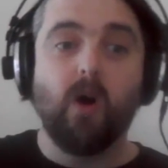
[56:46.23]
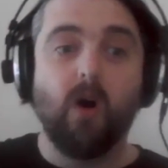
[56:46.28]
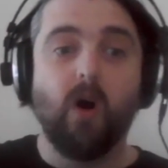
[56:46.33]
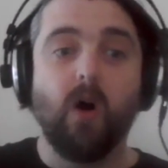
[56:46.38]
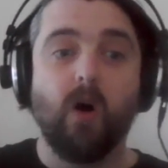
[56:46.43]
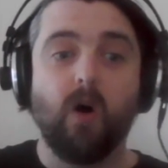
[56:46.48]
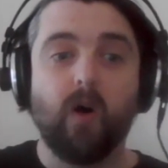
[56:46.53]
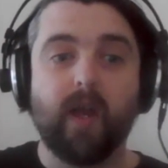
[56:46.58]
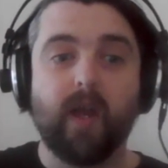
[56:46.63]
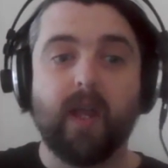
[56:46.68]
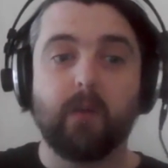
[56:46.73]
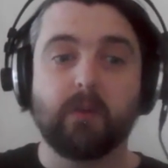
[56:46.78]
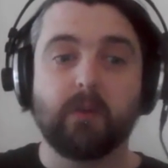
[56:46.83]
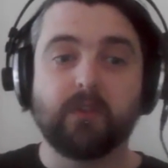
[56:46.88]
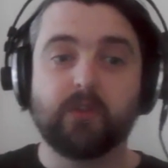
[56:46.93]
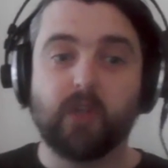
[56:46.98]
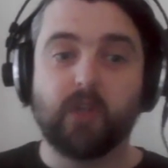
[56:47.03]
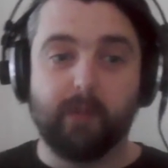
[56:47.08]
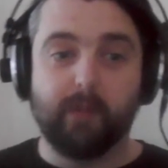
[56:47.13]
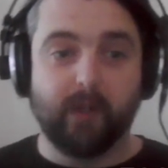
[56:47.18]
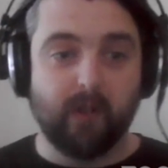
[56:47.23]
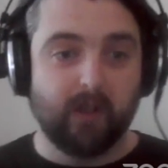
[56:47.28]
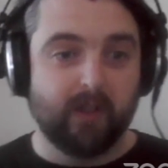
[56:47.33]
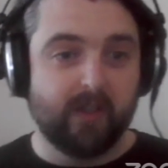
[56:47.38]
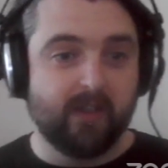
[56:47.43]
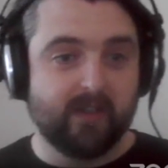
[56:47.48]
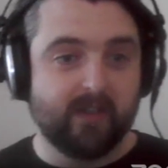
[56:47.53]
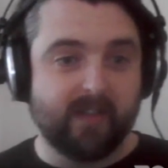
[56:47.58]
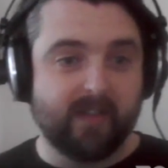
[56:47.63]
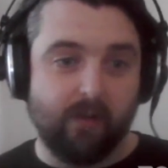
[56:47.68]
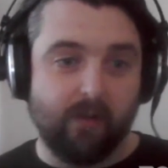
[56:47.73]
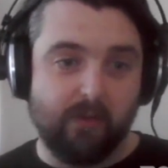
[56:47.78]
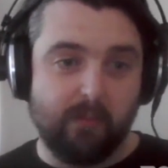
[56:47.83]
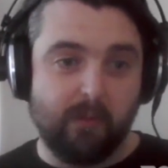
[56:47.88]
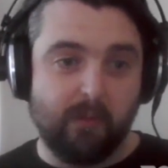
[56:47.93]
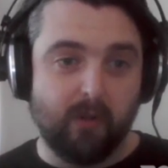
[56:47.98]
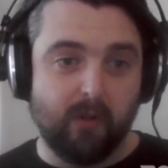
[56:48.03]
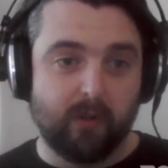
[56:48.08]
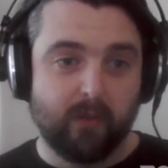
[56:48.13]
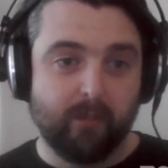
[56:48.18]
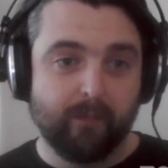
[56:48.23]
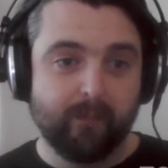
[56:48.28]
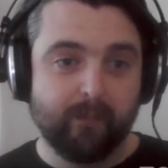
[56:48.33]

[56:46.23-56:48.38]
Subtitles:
or it was tropical at the South Pole.